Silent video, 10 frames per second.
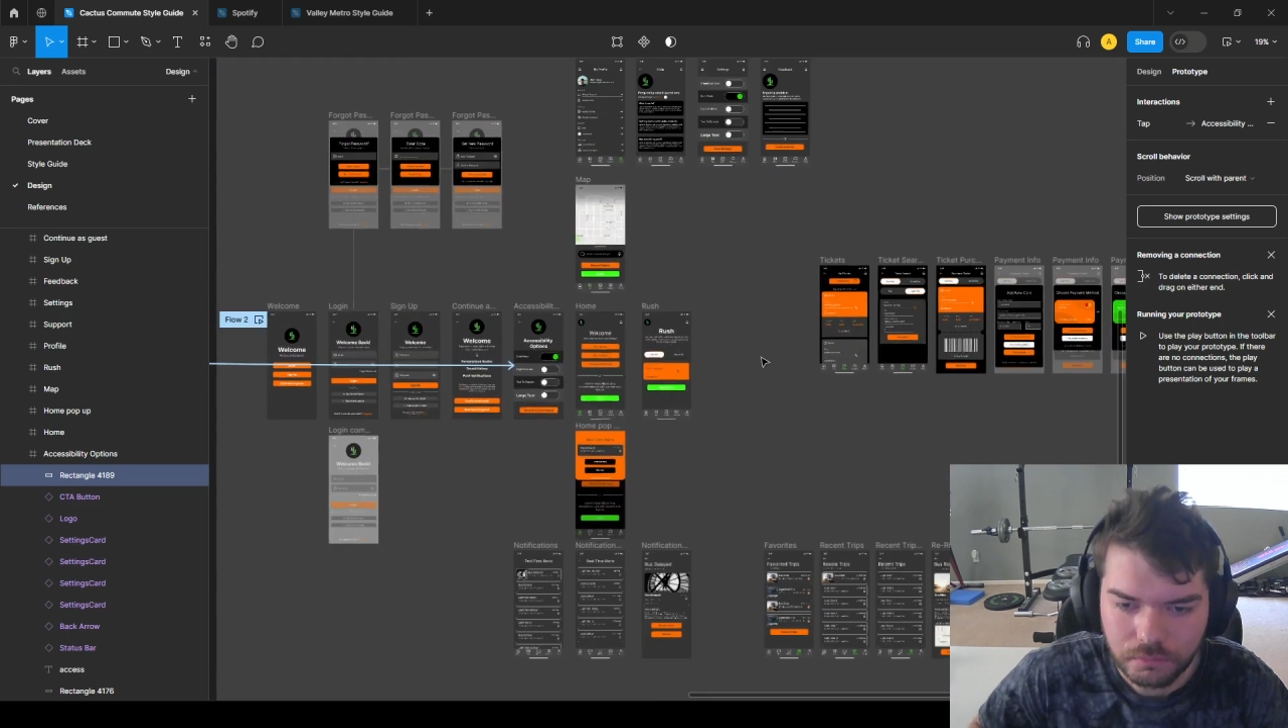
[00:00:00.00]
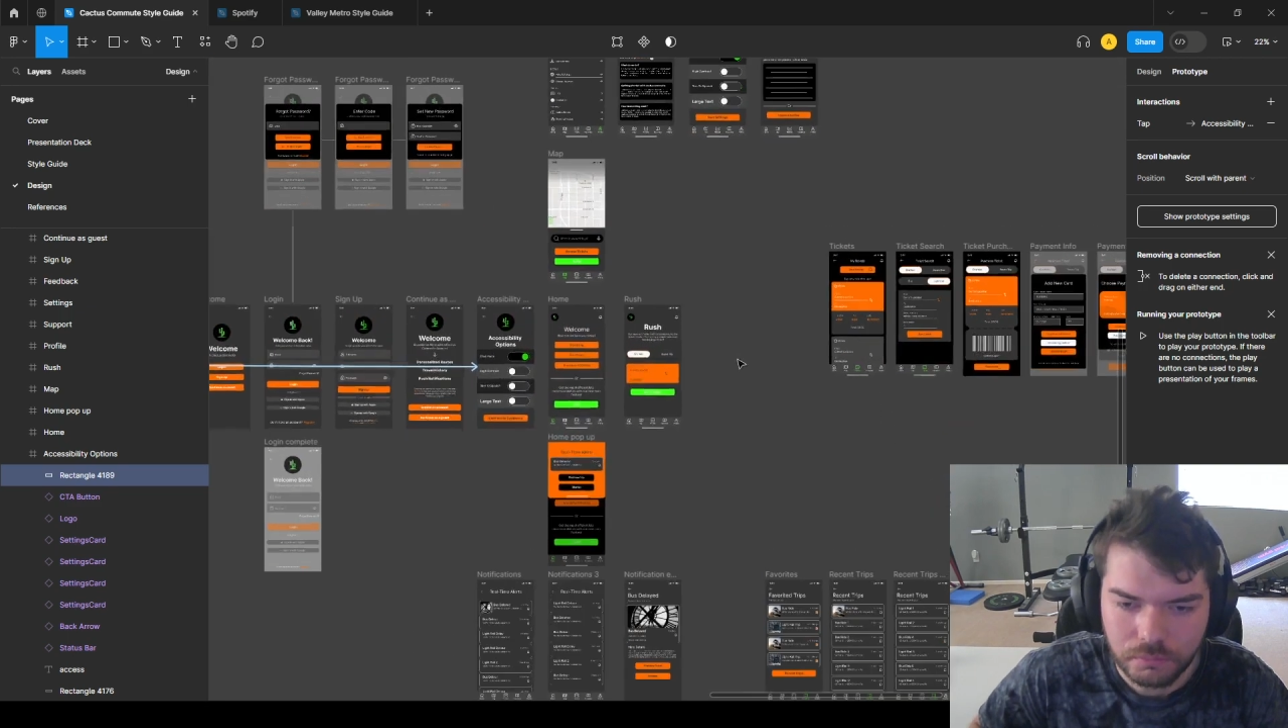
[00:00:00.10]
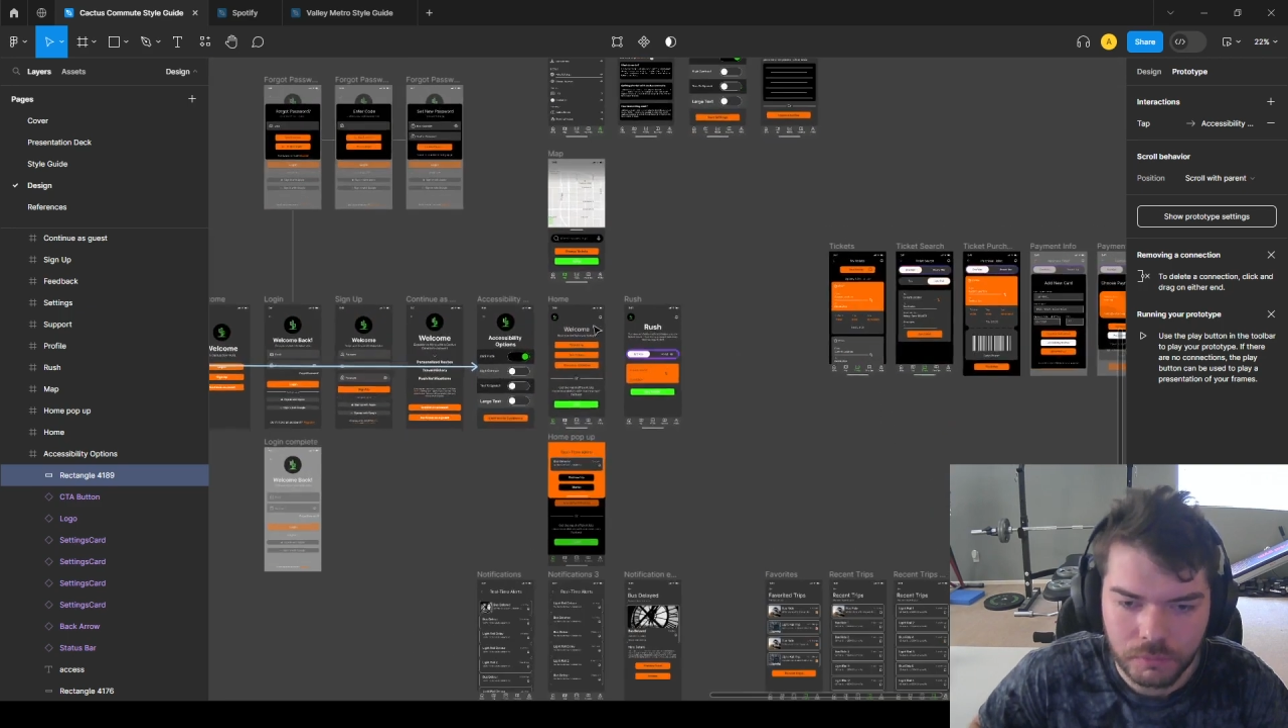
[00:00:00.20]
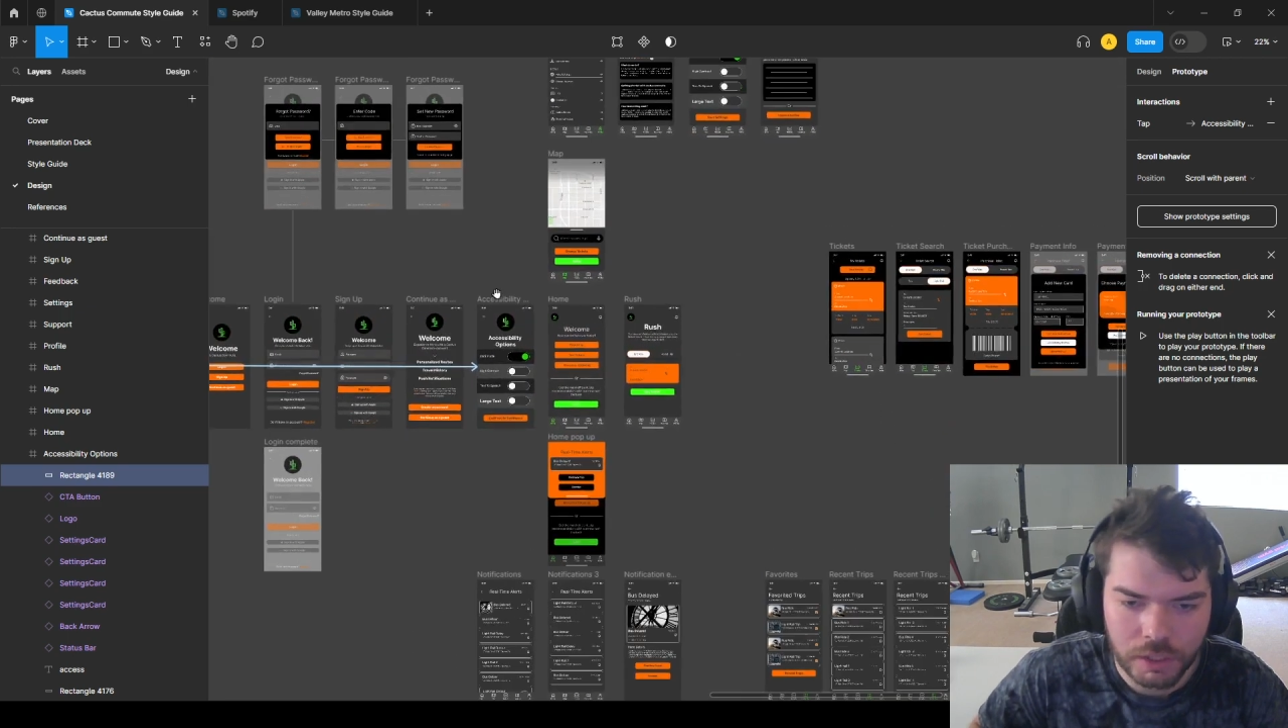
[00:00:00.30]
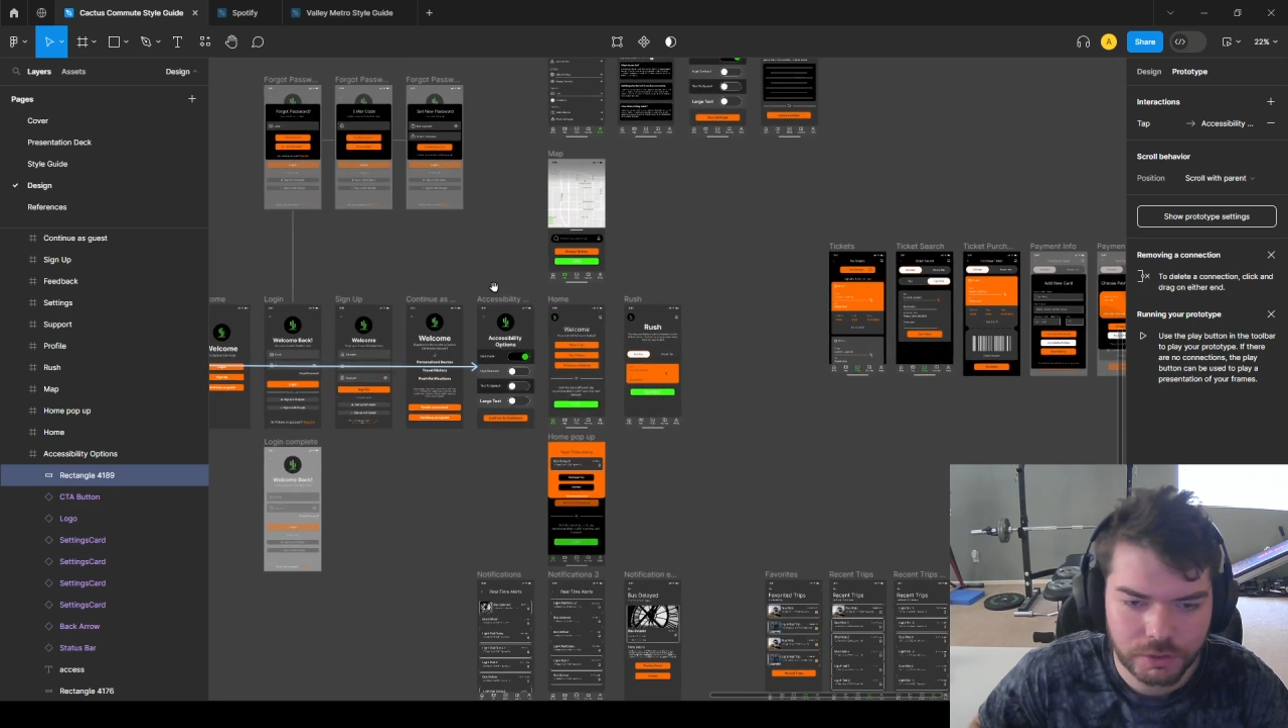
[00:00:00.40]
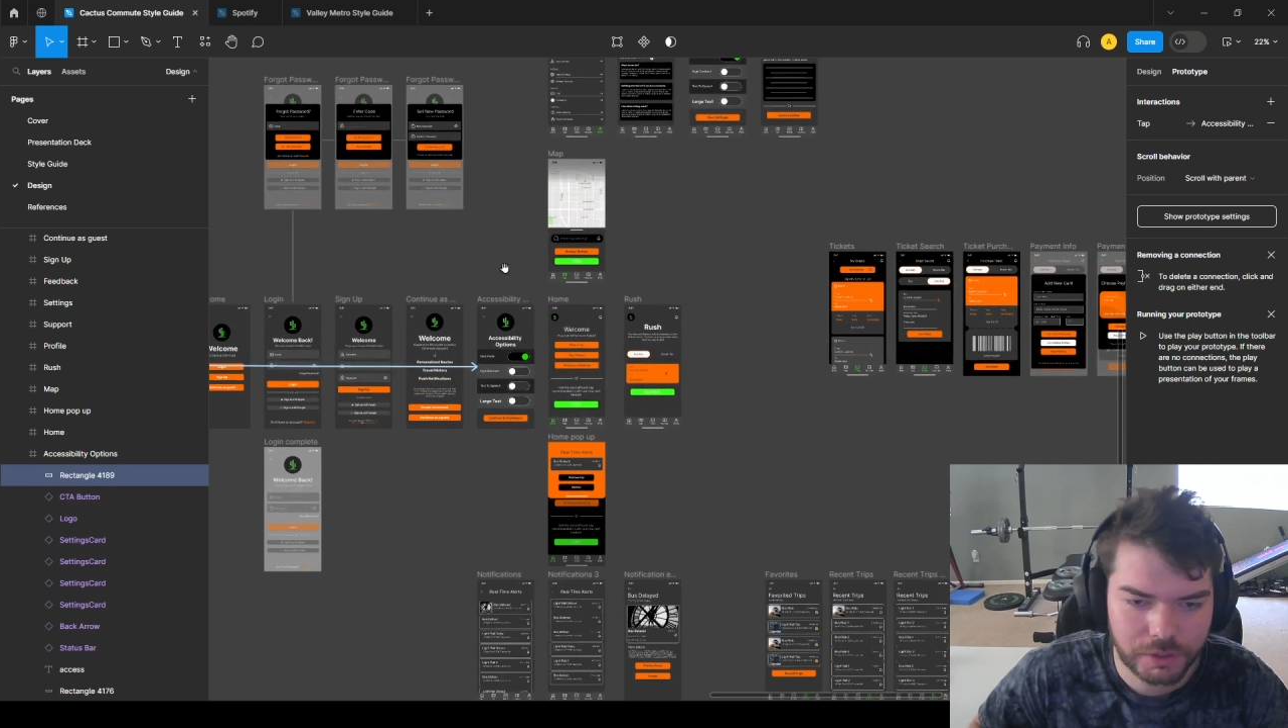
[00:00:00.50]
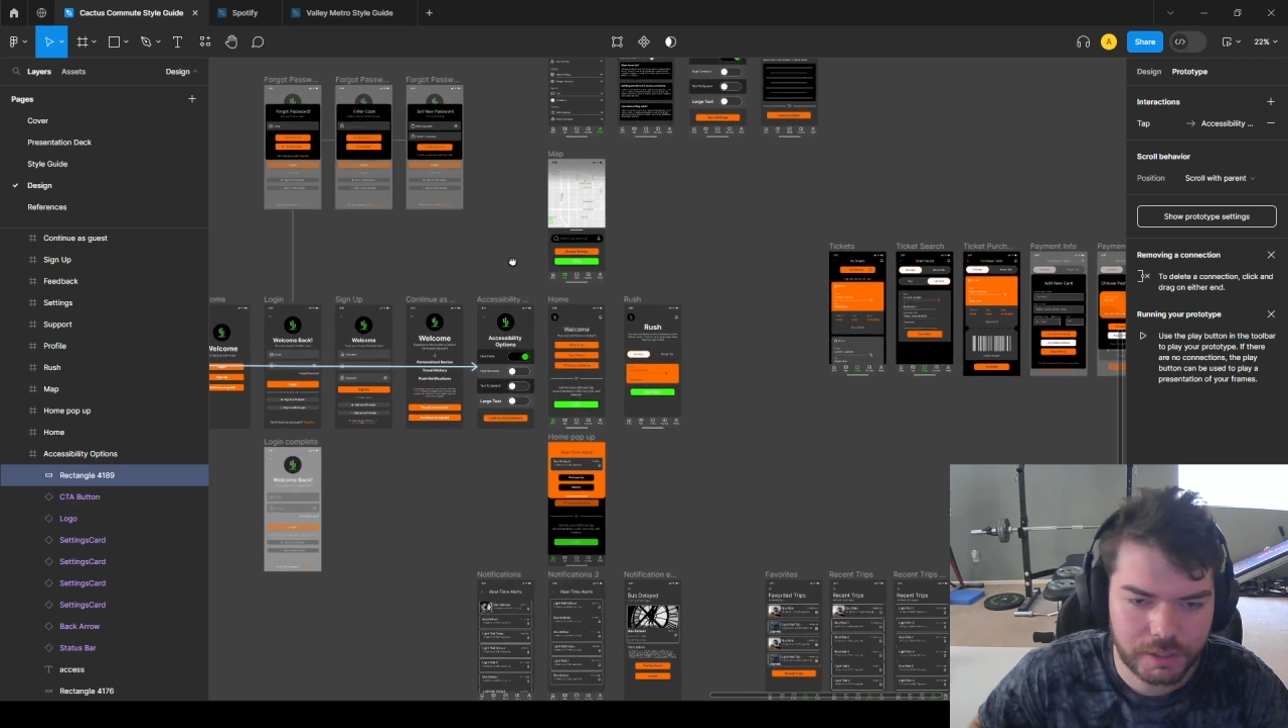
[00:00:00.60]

So then